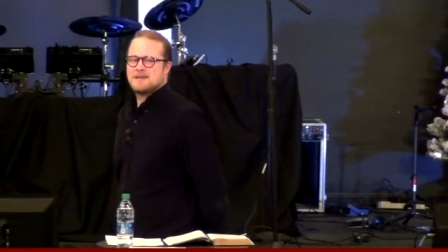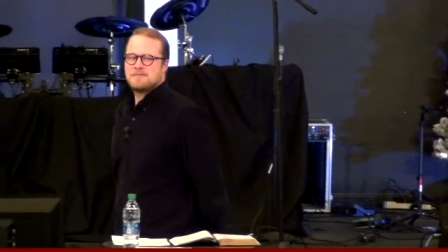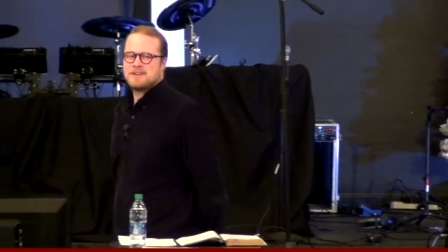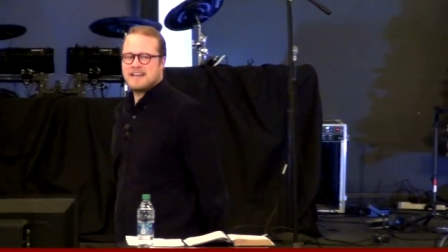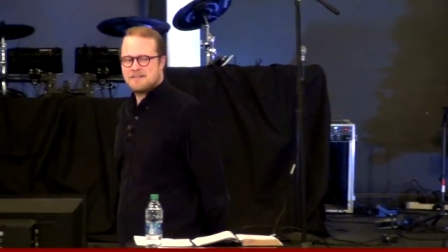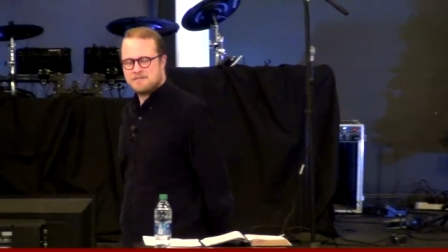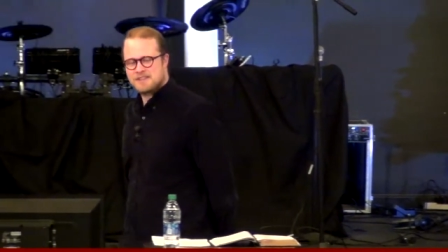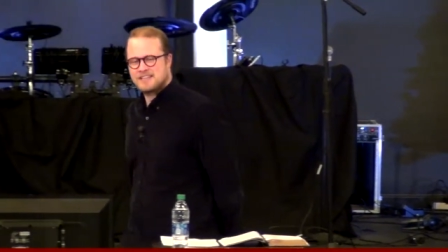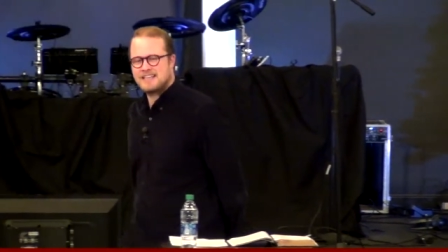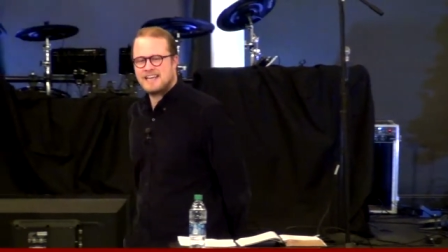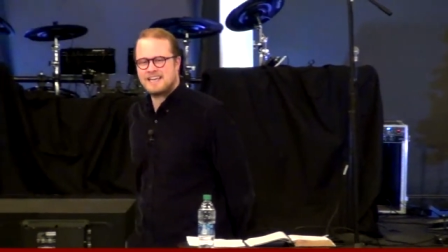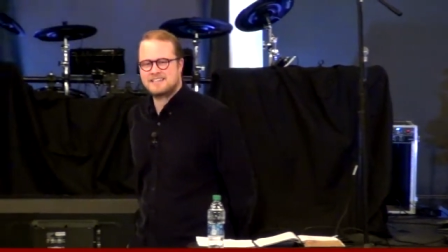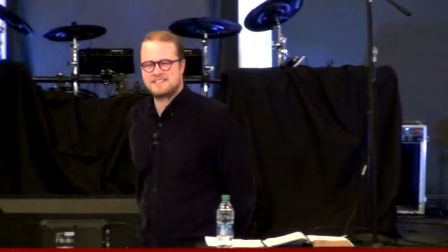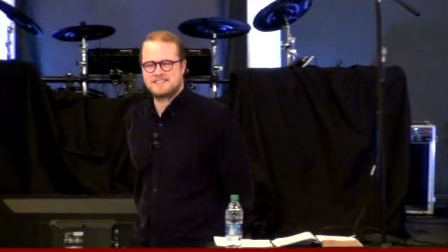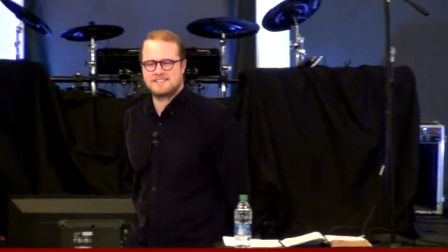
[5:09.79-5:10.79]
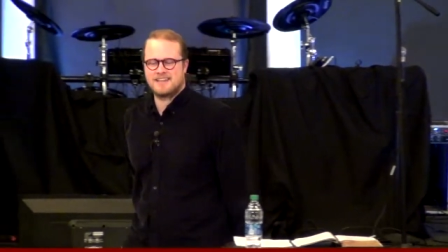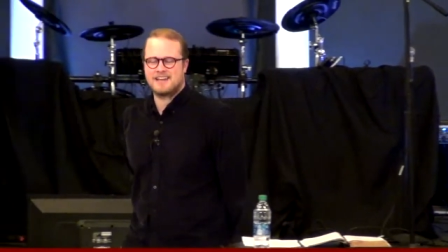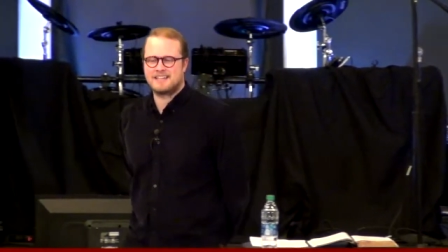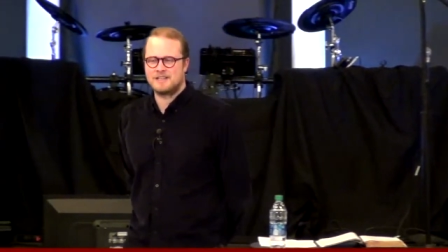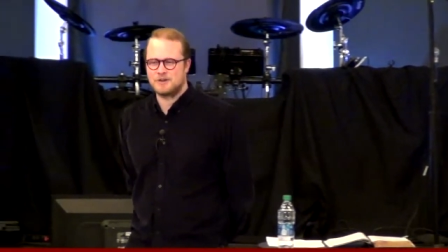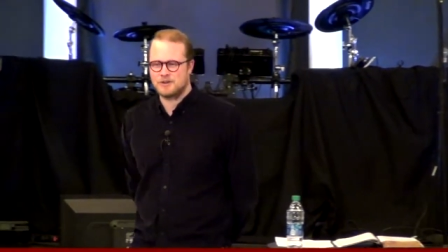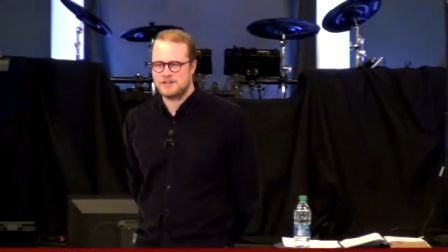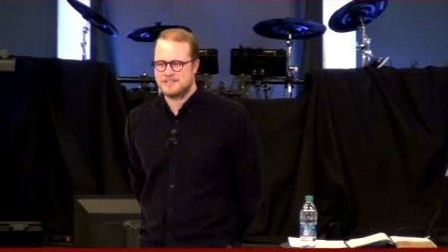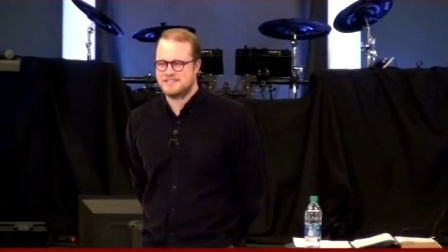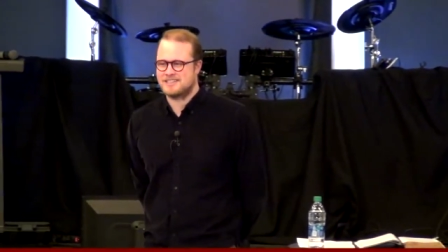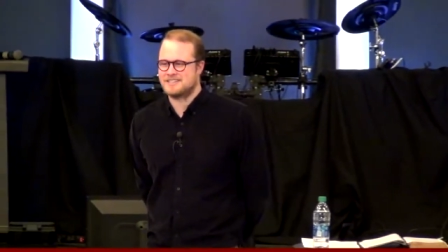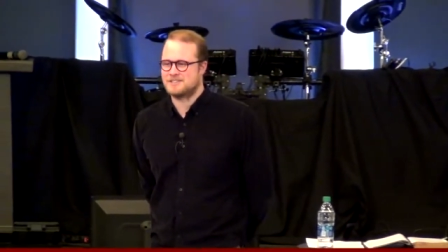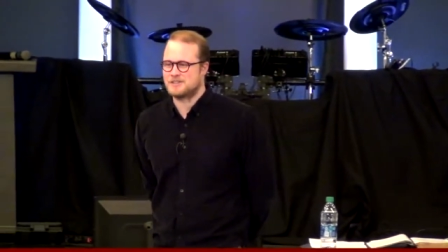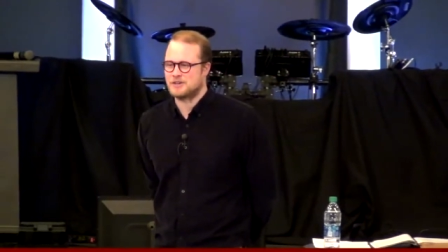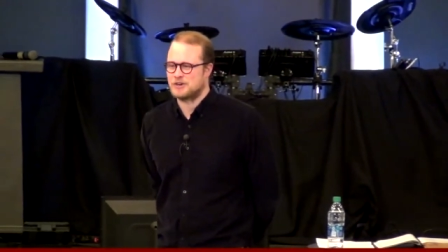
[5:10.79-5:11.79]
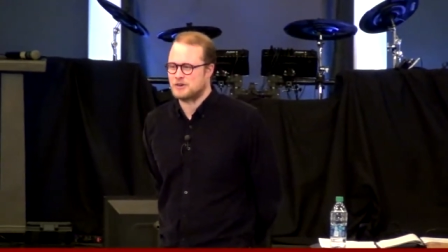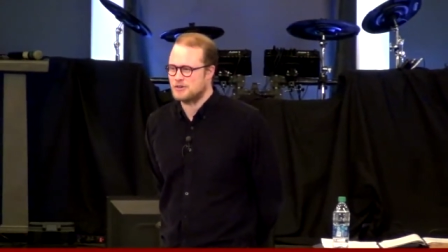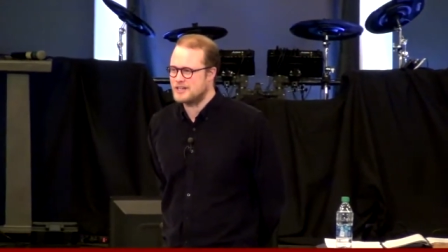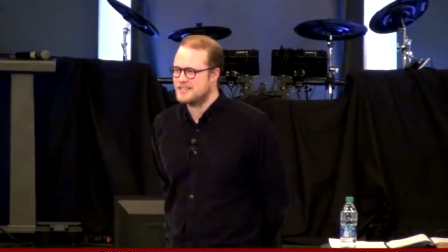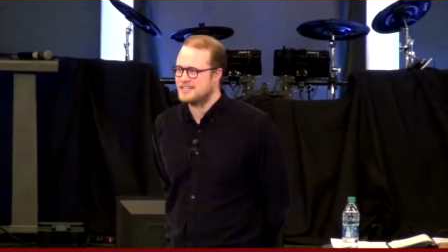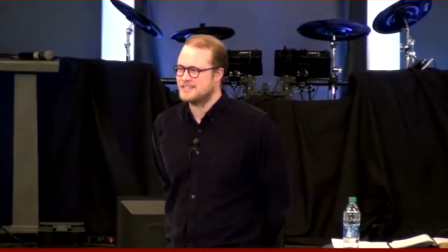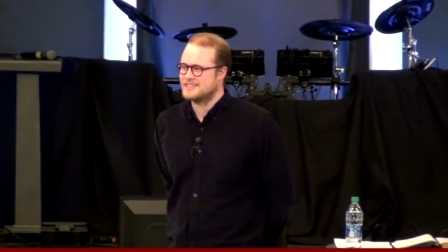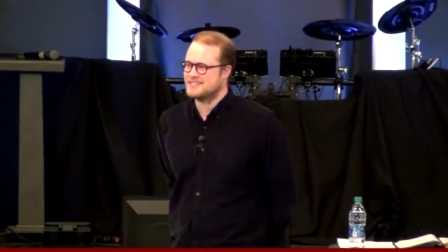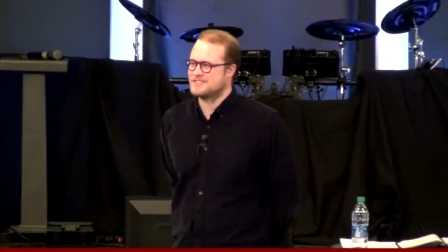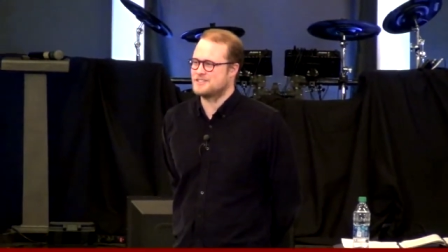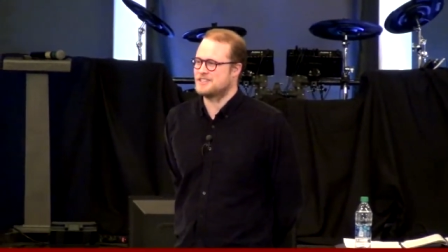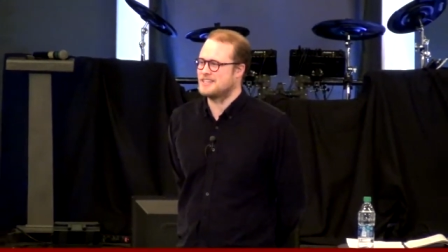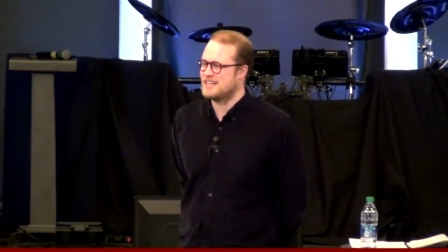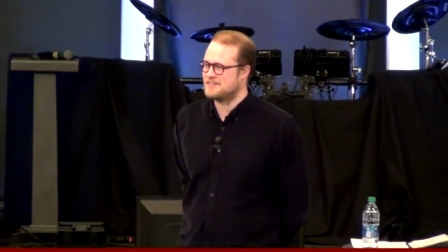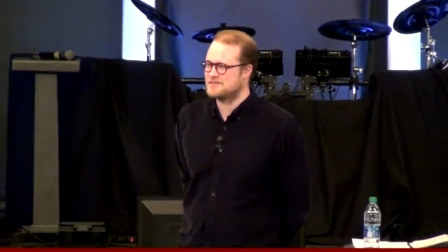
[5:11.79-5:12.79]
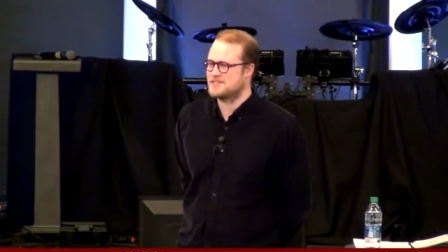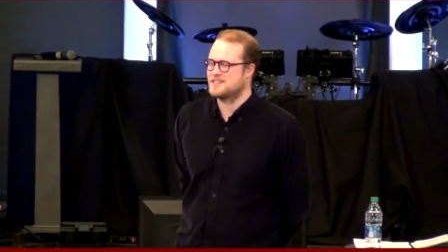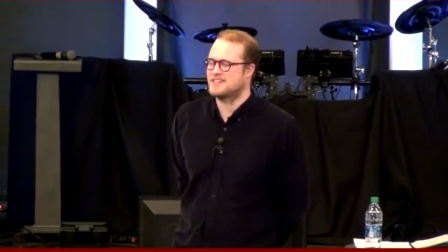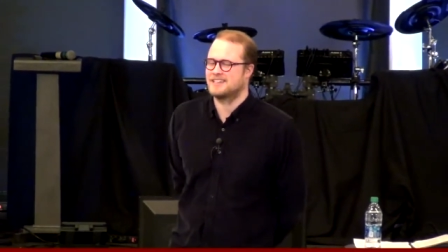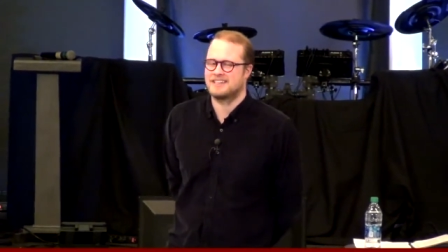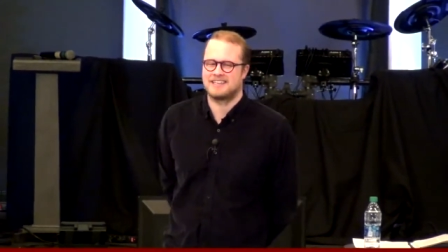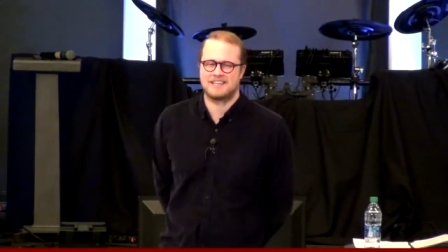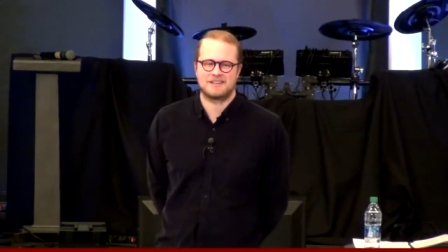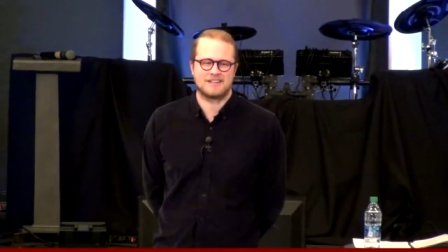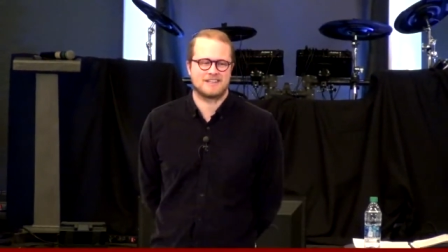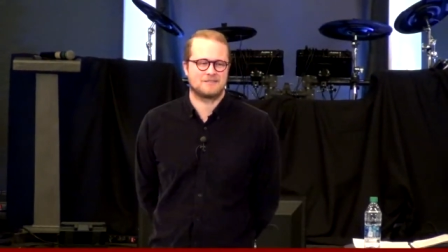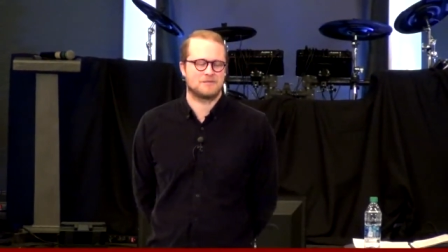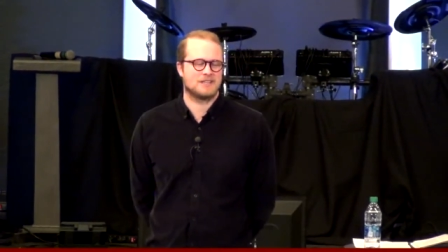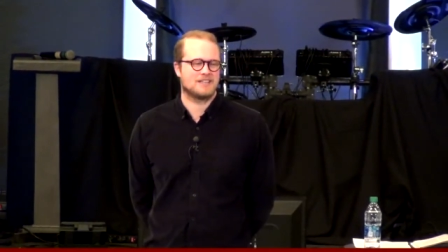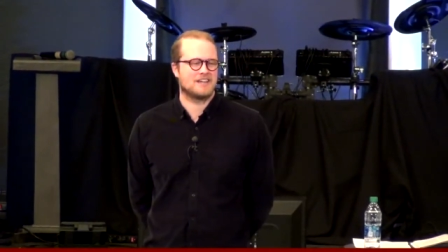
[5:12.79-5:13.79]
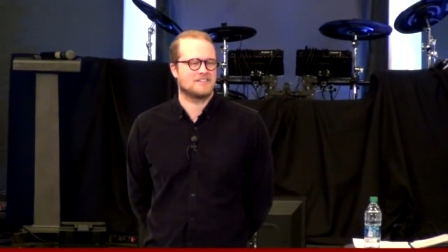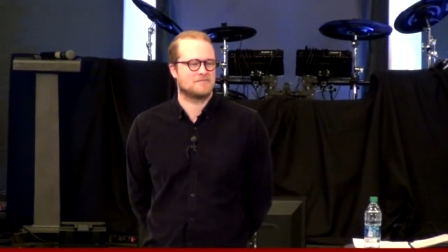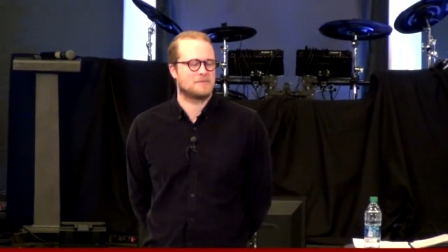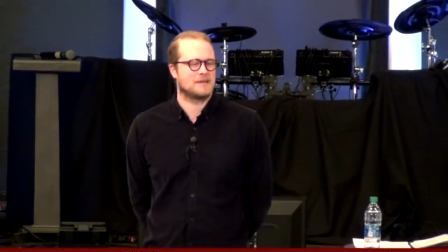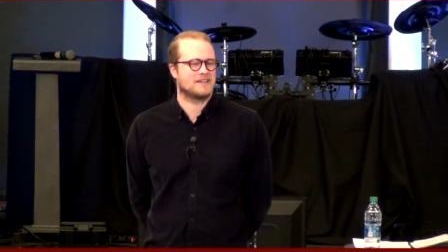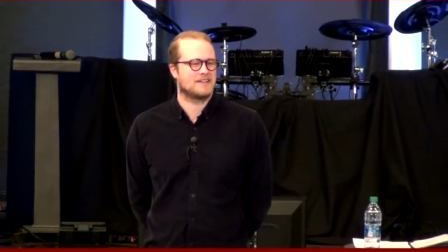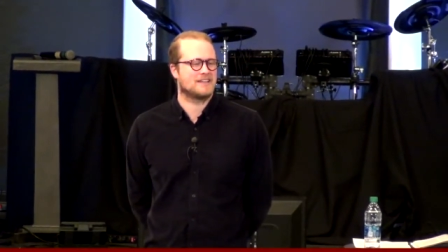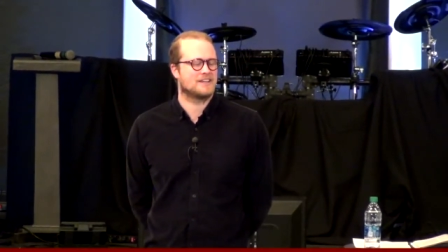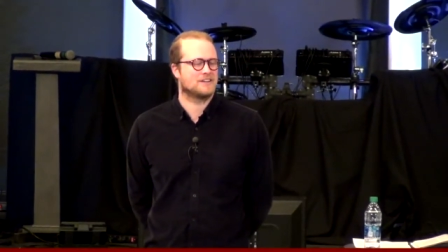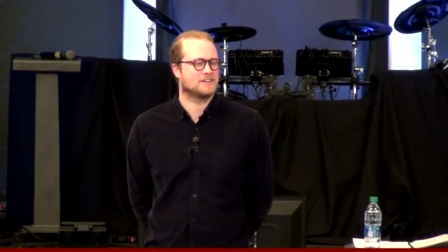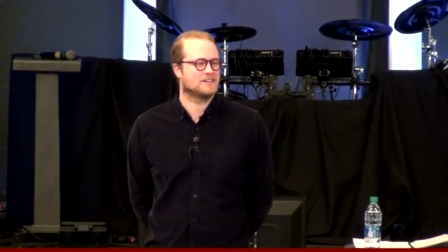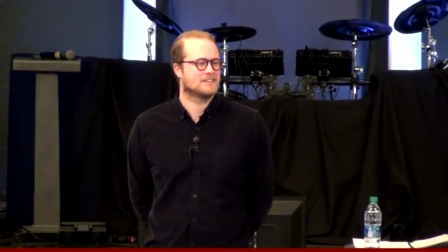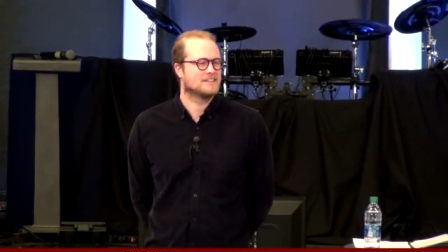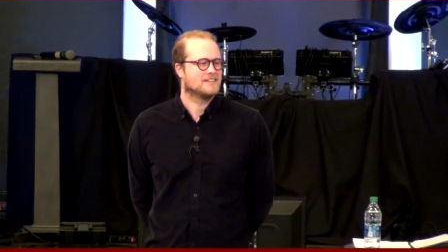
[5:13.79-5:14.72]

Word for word: But nevertheless, uh, Laura sends her greetings. She loves you, and, and we love being here.